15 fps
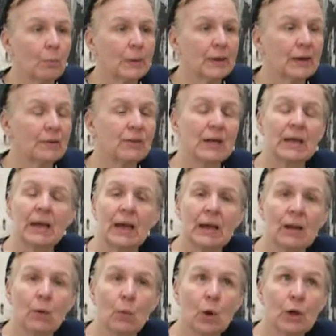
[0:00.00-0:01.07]
But I think
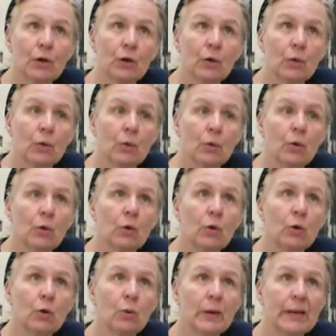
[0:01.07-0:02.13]
anyone
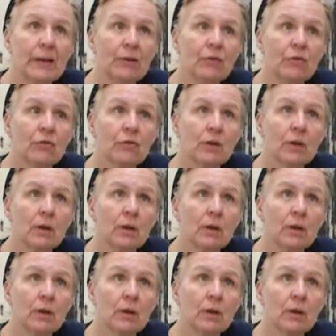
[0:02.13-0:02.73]
who is